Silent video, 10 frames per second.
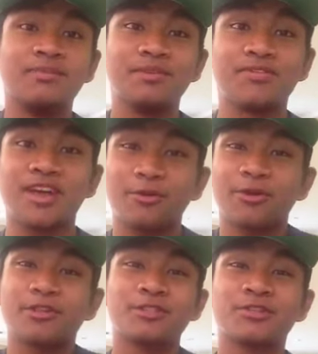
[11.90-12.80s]
But if that were
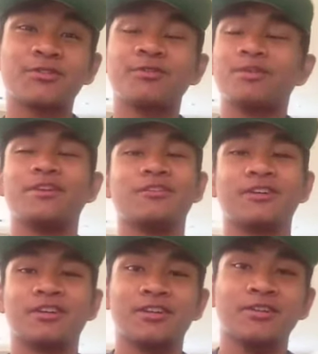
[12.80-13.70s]
always true, I wouldn't be here
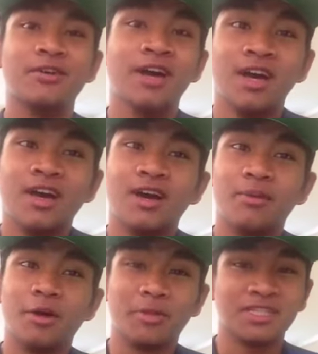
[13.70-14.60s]
talking to you
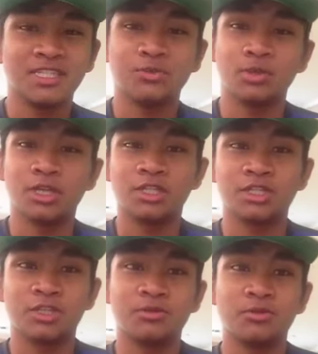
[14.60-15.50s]
about maintaining
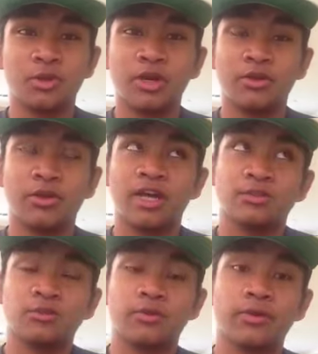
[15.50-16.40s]
relationships throughout your high
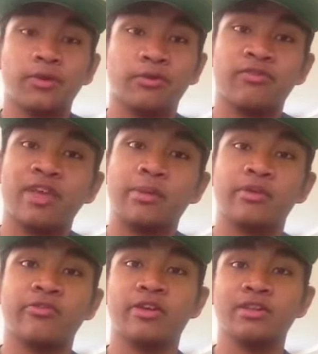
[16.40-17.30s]
school career with family,
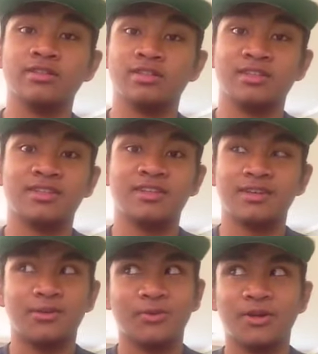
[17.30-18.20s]
friends, and,
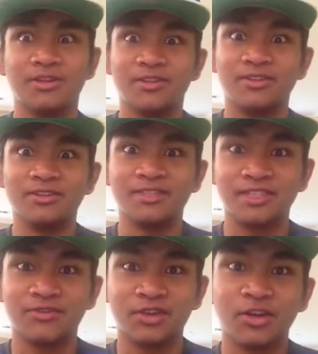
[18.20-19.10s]
well, your
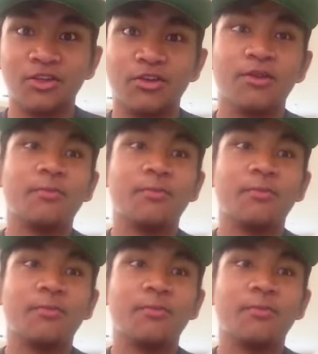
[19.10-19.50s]
significant other.